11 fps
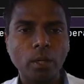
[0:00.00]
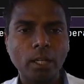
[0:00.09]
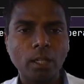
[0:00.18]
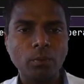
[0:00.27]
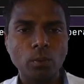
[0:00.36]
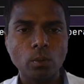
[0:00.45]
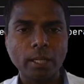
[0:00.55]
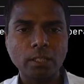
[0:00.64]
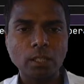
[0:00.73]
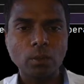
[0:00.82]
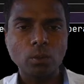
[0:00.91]
and if you will
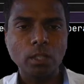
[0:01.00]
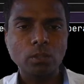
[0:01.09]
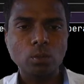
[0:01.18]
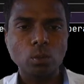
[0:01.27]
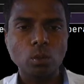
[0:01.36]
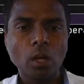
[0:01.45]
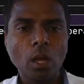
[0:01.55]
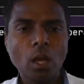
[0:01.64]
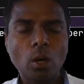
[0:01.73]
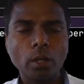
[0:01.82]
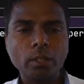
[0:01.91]
execute it, so
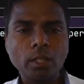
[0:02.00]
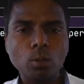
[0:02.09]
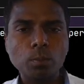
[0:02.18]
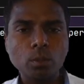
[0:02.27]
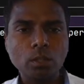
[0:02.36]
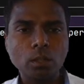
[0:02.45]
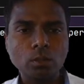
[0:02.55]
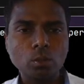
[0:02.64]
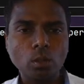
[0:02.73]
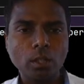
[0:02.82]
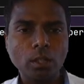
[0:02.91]
on the output
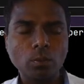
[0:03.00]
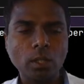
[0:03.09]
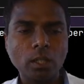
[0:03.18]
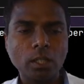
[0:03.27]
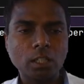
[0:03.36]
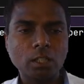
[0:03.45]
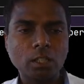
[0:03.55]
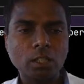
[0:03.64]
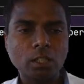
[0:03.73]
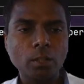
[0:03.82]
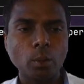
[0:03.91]
console it will
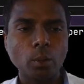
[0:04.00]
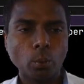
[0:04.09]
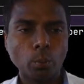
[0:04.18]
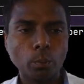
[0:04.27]
display true.